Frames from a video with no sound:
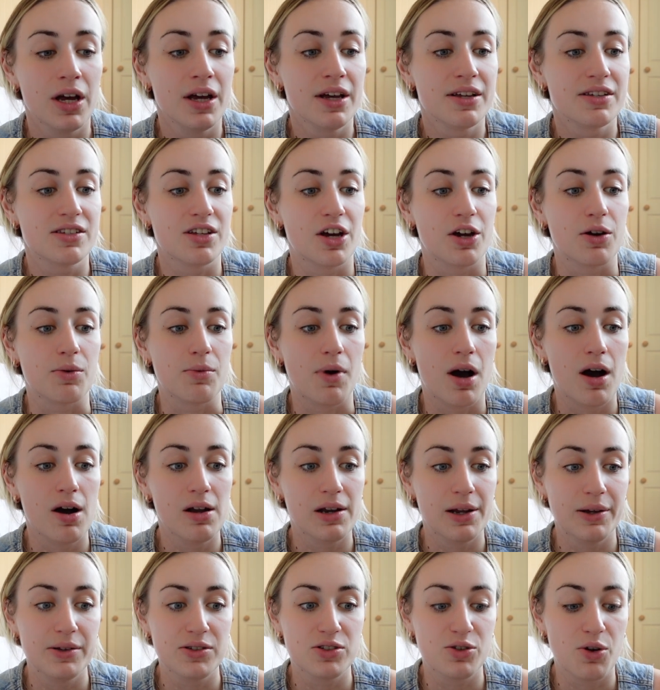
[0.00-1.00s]
So
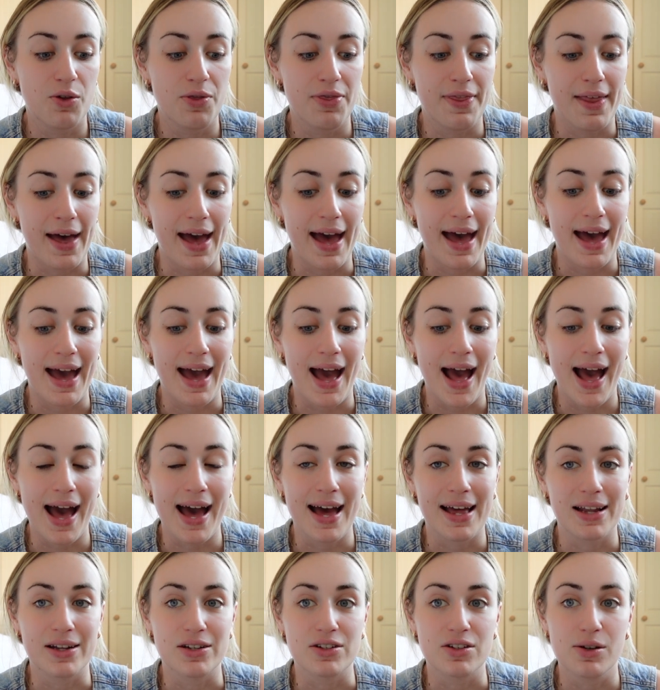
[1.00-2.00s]
Arlo's gone there,
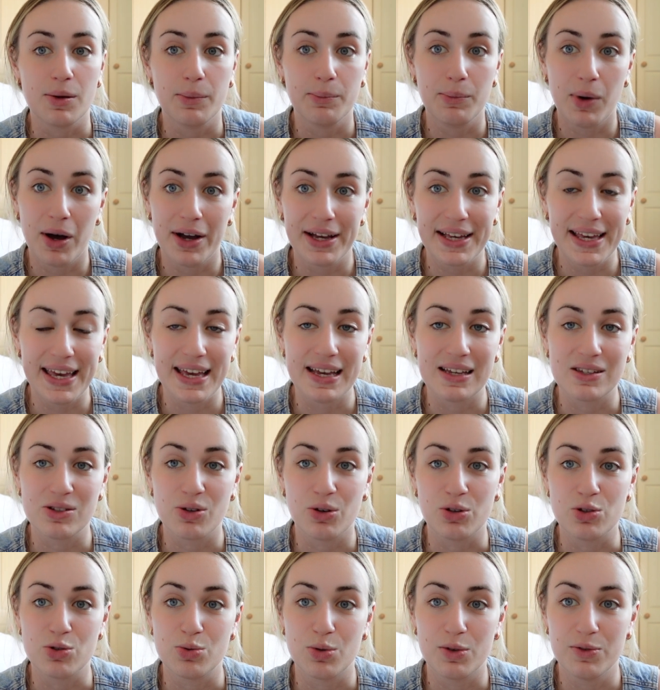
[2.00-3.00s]
and Mikey has
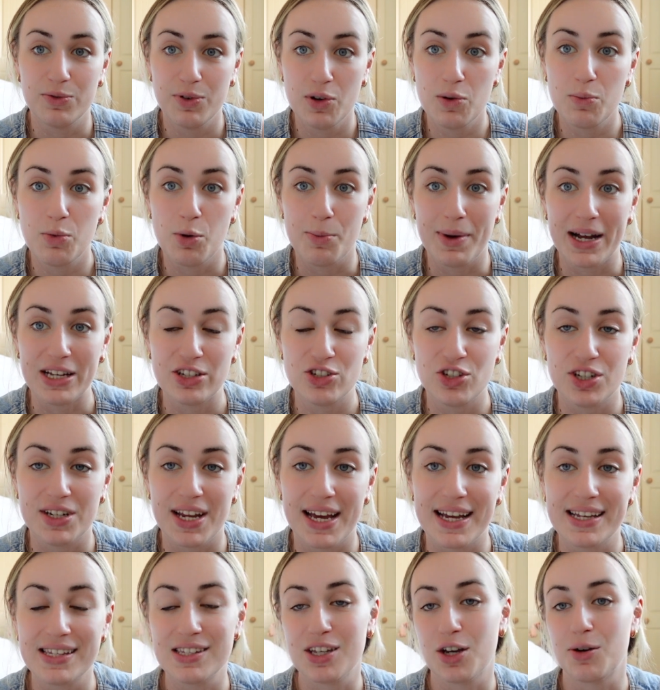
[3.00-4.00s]
gone to a football match
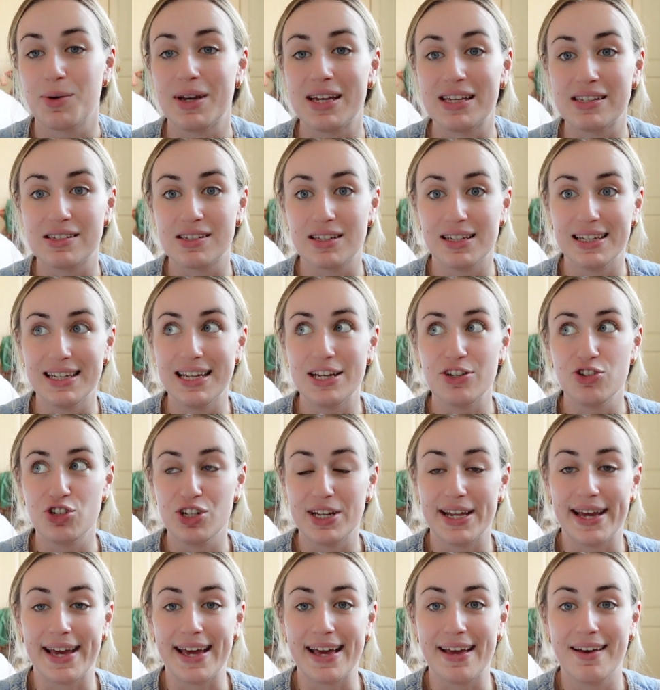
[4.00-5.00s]
today, so it is
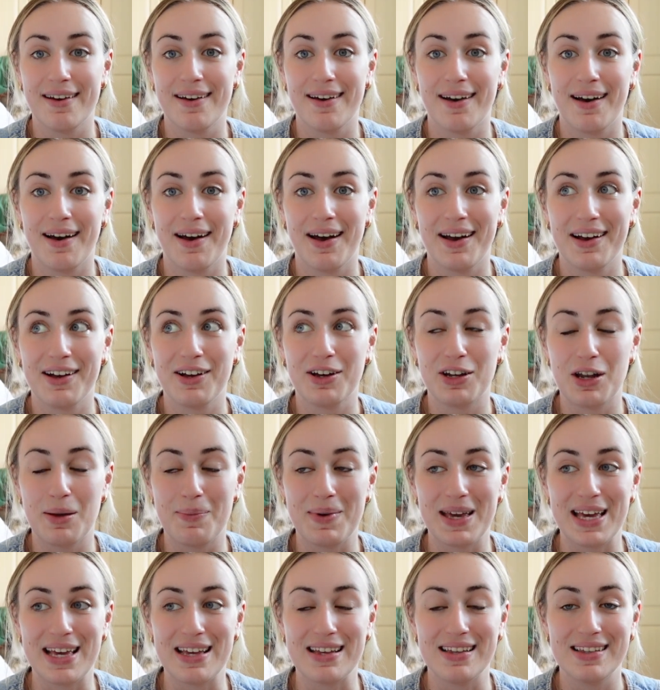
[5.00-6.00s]
literally gonna
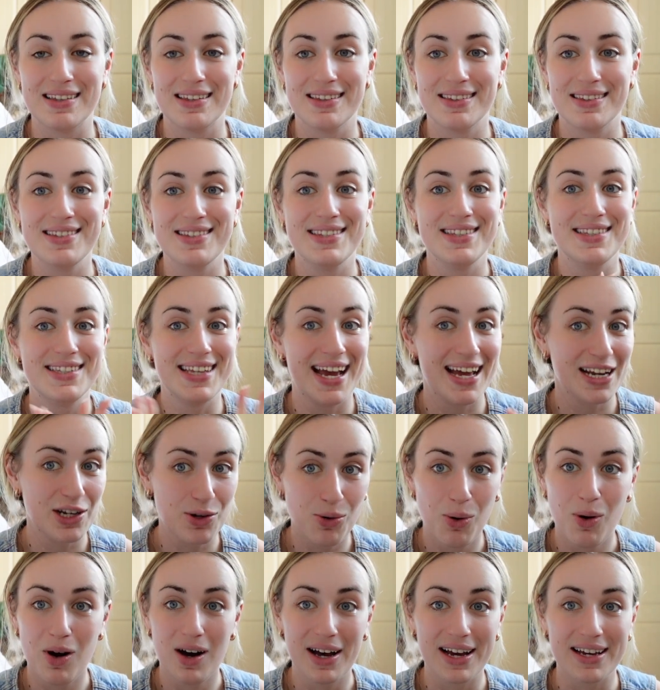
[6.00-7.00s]
be dead
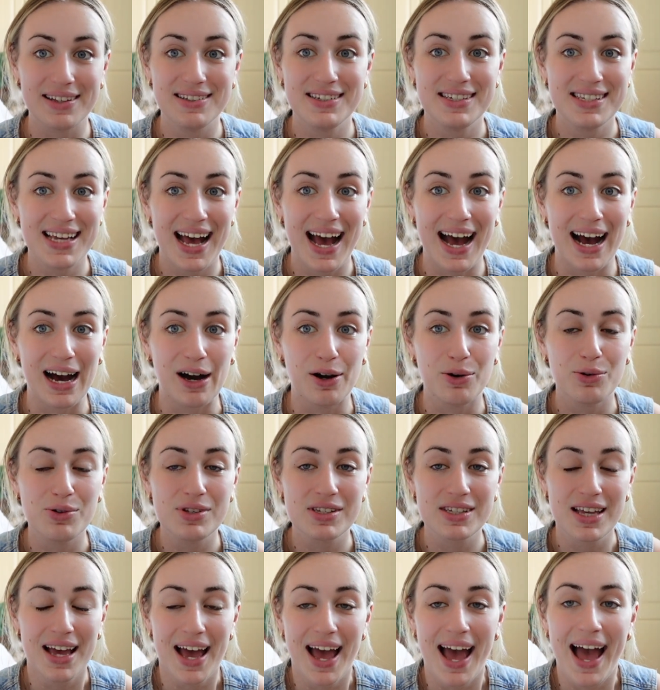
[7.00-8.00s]
quiet in this
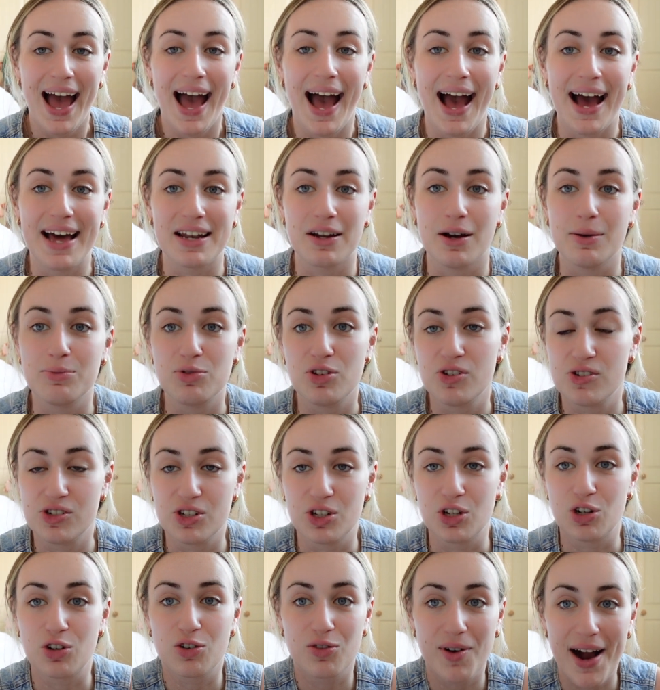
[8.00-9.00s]
house, and I'm just
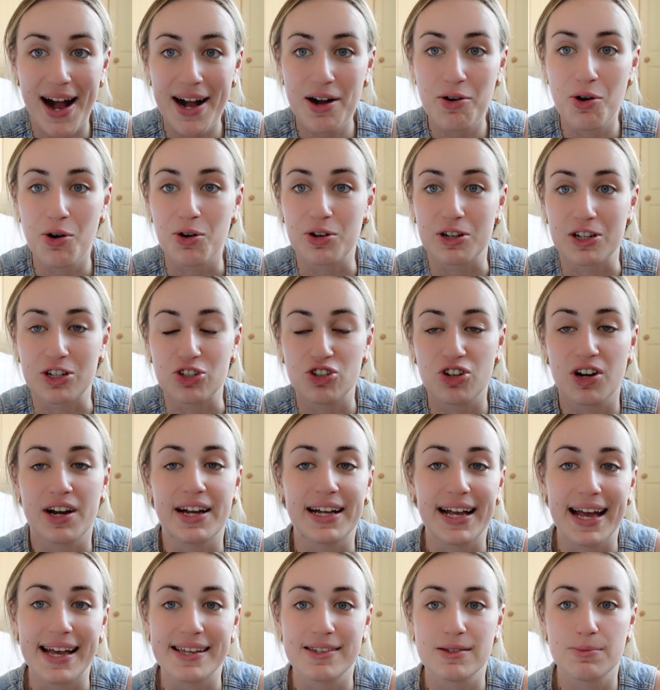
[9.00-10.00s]
gonna crack on and try
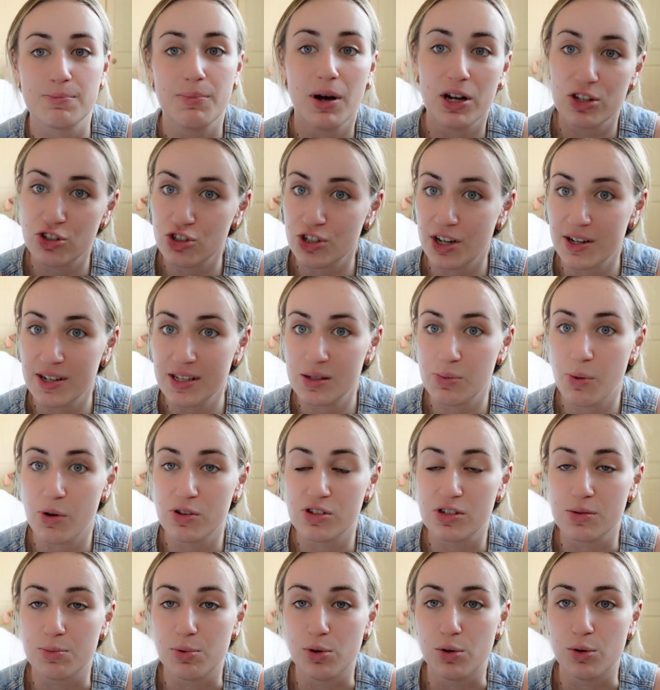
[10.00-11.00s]
and get as much done as
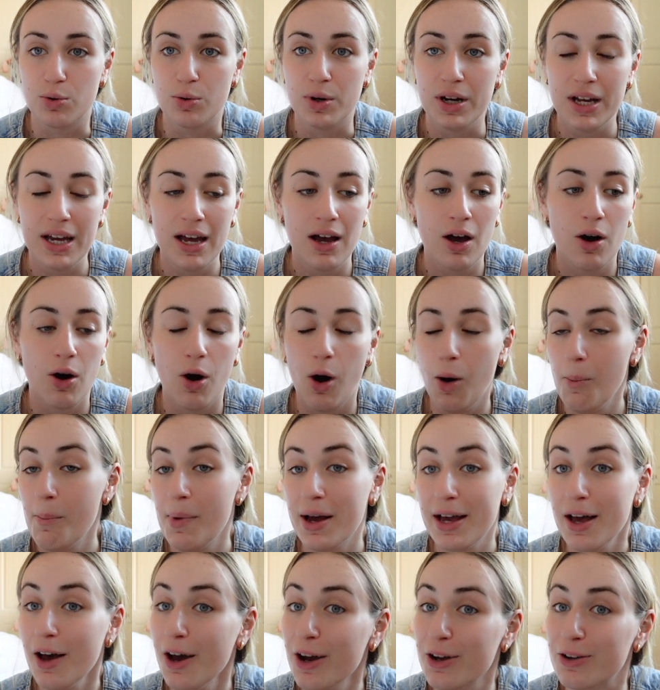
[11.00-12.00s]
possible on
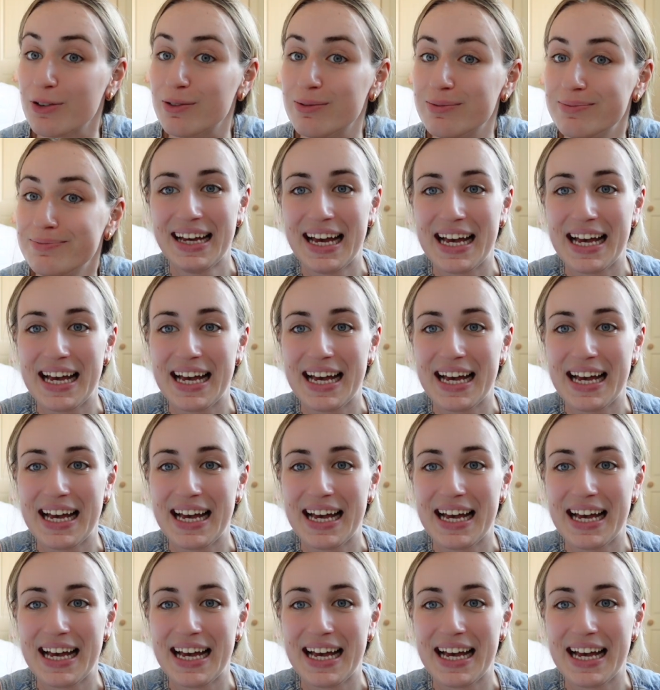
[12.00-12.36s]
my own.